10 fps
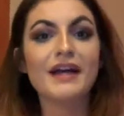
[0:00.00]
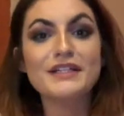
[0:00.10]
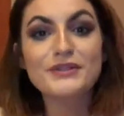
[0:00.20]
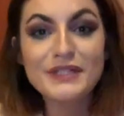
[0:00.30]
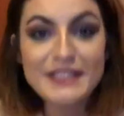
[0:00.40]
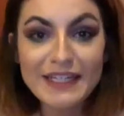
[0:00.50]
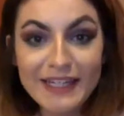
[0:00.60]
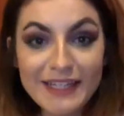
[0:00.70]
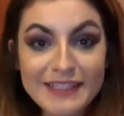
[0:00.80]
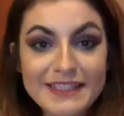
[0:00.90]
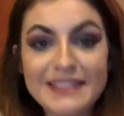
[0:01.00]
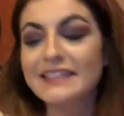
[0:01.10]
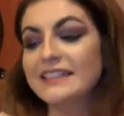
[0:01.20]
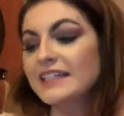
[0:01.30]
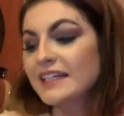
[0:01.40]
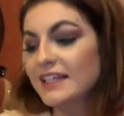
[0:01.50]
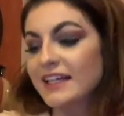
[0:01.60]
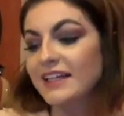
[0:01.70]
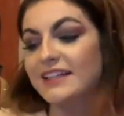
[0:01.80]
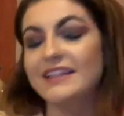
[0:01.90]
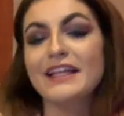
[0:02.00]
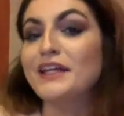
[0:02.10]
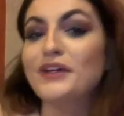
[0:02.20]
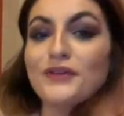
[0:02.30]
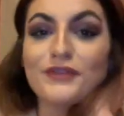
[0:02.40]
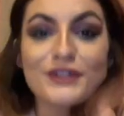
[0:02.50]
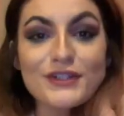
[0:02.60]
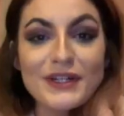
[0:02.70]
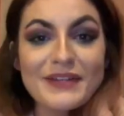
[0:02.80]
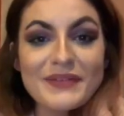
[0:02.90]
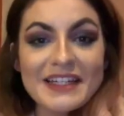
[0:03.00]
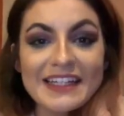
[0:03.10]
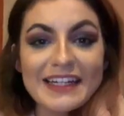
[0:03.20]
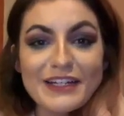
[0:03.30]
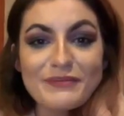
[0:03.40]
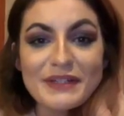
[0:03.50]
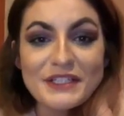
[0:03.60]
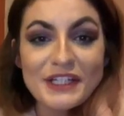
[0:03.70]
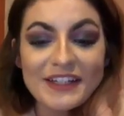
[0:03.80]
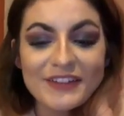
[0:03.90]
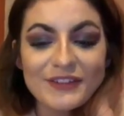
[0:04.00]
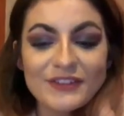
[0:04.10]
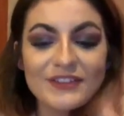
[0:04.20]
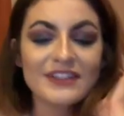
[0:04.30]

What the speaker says: Hi, Taurus signs. Thank you for joining me today on my channel.